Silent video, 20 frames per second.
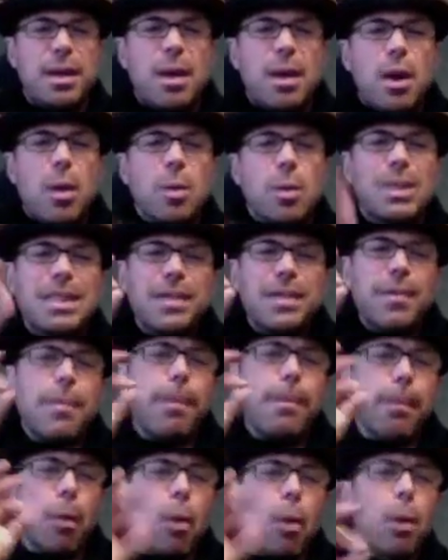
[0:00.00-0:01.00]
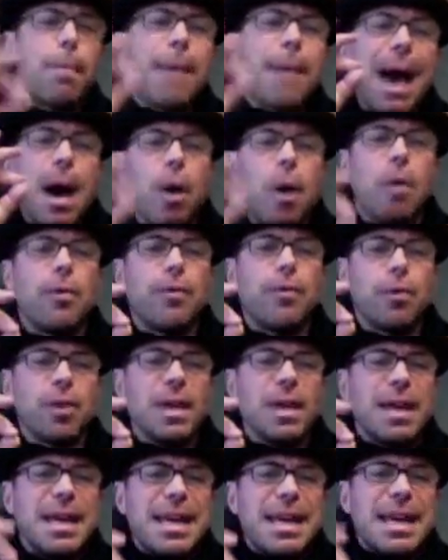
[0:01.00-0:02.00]
What's even more powerful
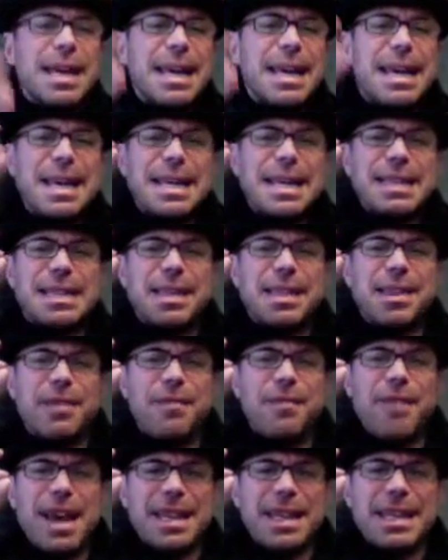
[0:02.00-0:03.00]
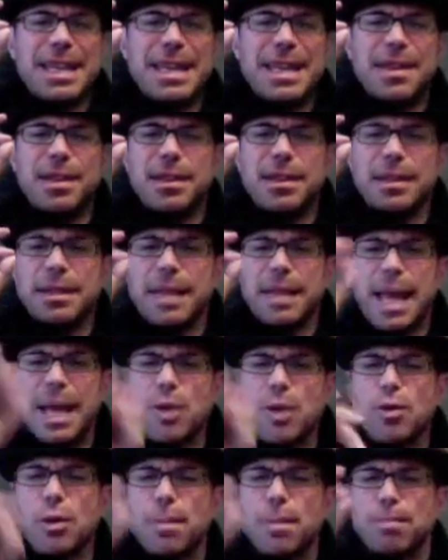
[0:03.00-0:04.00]
is the fact that in the
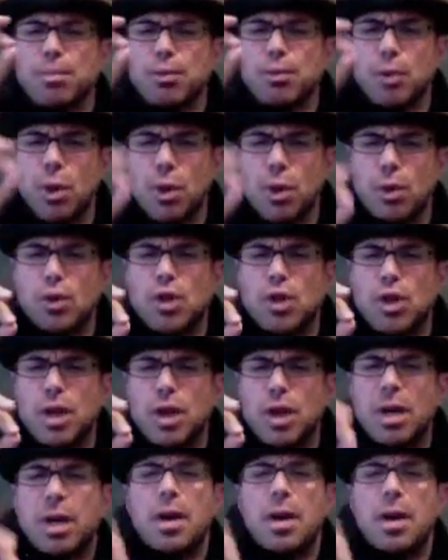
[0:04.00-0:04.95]
later approach,